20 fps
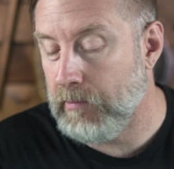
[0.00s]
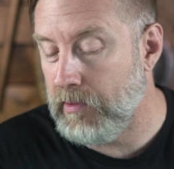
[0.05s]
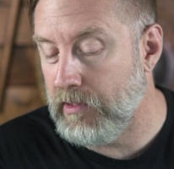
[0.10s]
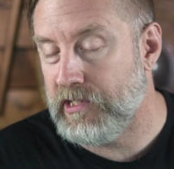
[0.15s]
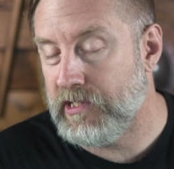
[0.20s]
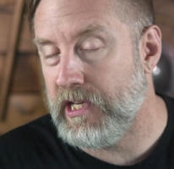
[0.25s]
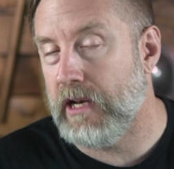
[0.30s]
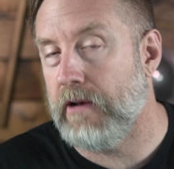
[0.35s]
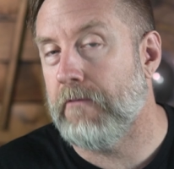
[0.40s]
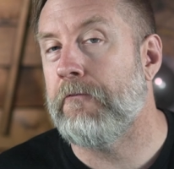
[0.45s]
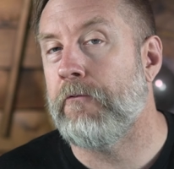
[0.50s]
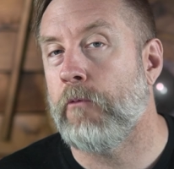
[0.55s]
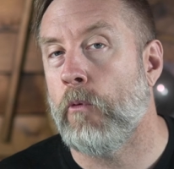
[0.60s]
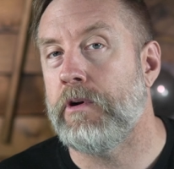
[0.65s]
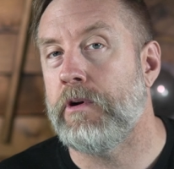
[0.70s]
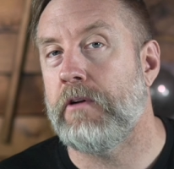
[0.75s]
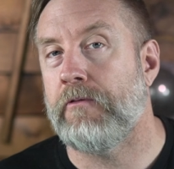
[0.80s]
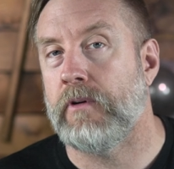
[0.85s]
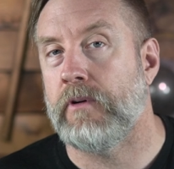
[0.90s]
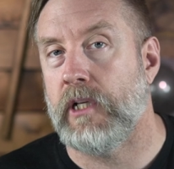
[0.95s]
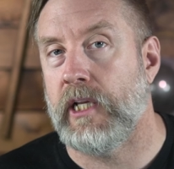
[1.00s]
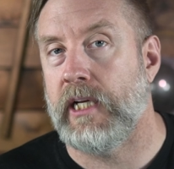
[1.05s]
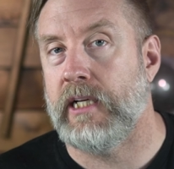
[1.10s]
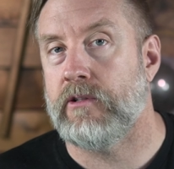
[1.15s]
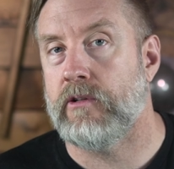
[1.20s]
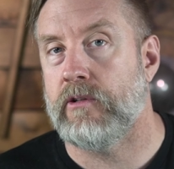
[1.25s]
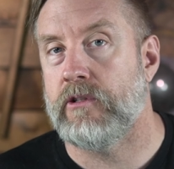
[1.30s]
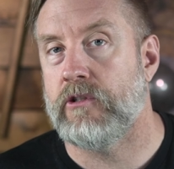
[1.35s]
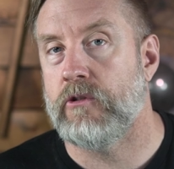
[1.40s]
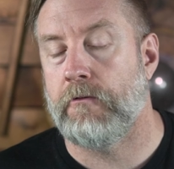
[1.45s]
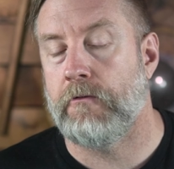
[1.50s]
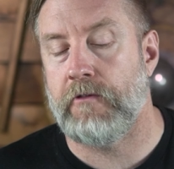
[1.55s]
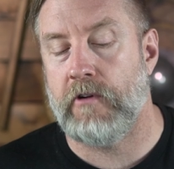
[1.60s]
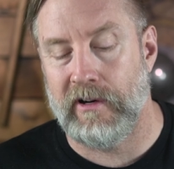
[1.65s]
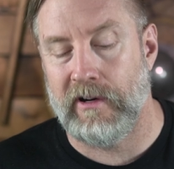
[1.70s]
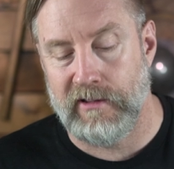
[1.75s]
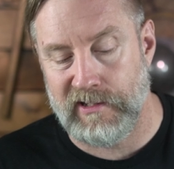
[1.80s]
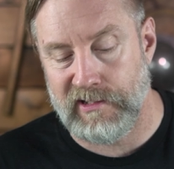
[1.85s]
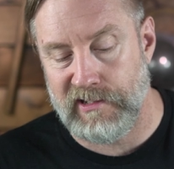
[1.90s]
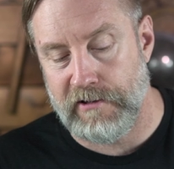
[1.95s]
I've been sent four different lasers so
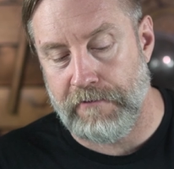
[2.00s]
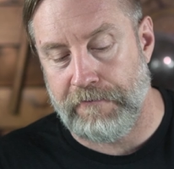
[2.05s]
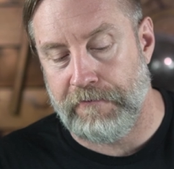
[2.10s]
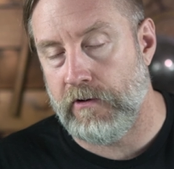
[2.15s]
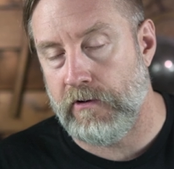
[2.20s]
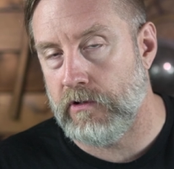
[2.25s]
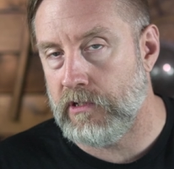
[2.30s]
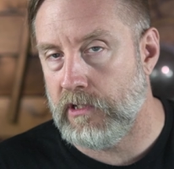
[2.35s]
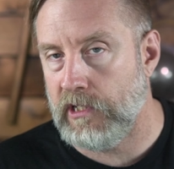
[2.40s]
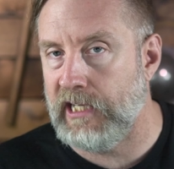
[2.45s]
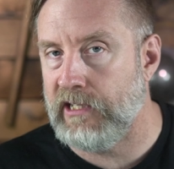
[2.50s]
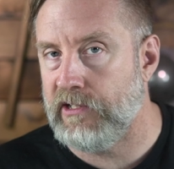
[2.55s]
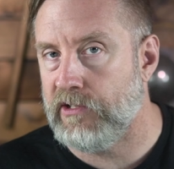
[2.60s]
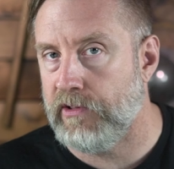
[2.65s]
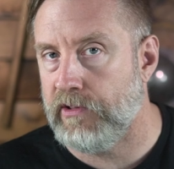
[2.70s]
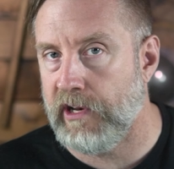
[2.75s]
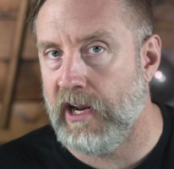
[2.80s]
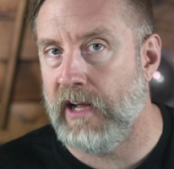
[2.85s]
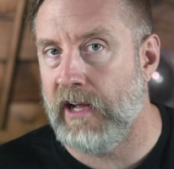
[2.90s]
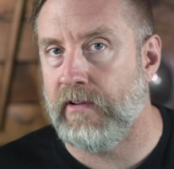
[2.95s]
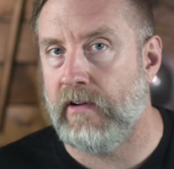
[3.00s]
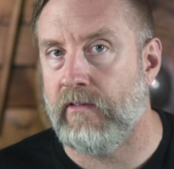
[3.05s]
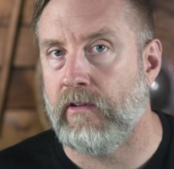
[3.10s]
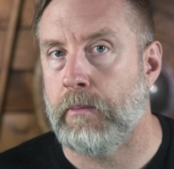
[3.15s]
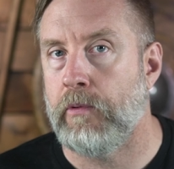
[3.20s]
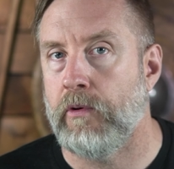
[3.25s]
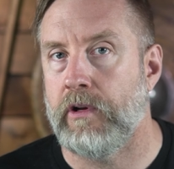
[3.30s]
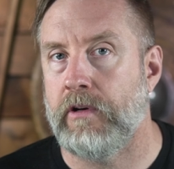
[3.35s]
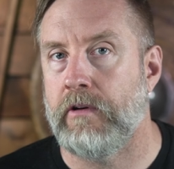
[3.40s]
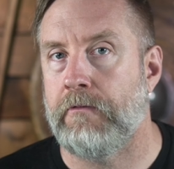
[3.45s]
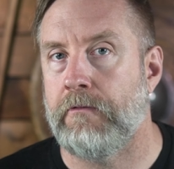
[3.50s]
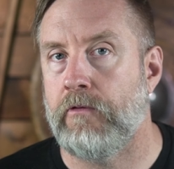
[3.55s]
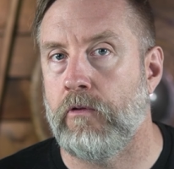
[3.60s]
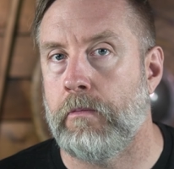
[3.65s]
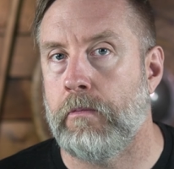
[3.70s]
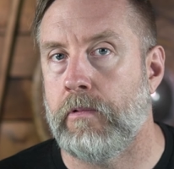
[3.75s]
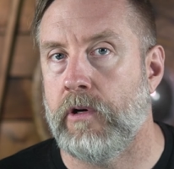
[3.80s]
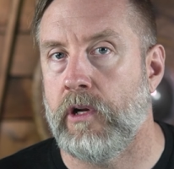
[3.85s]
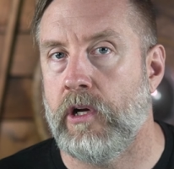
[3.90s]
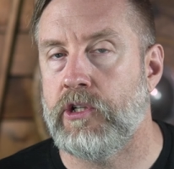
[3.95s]
far, and this is the first laser that I've ever put into
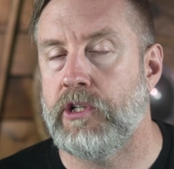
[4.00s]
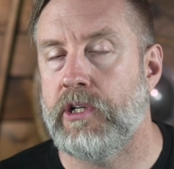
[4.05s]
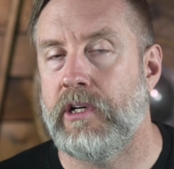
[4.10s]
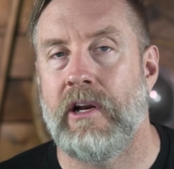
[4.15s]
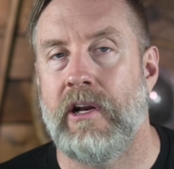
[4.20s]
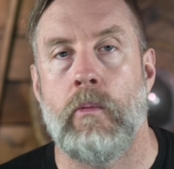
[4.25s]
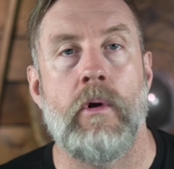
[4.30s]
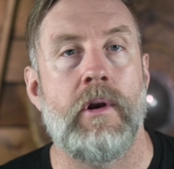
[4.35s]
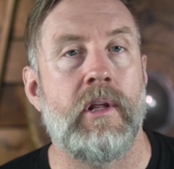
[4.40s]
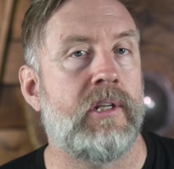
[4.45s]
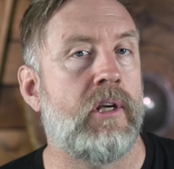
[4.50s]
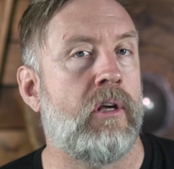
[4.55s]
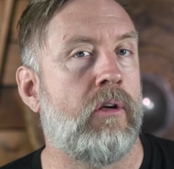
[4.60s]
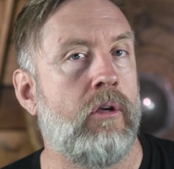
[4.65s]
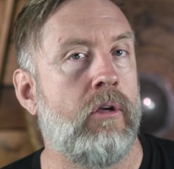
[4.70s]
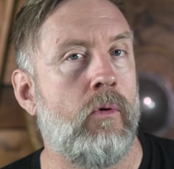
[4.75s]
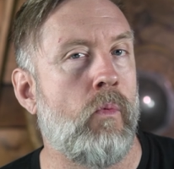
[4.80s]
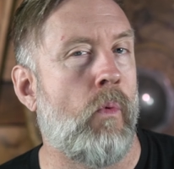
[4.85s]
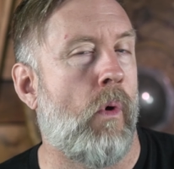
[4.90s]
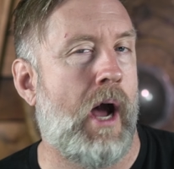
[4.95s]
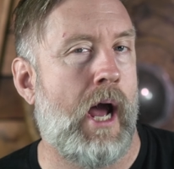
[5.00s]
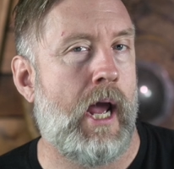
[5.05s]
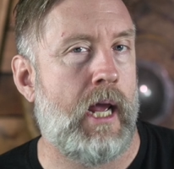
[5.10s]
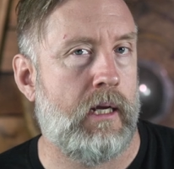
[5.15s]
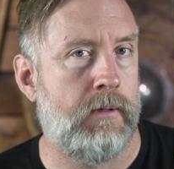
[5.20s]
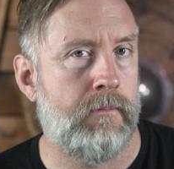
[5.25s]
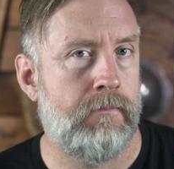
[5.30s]
full production. I want to tell you why.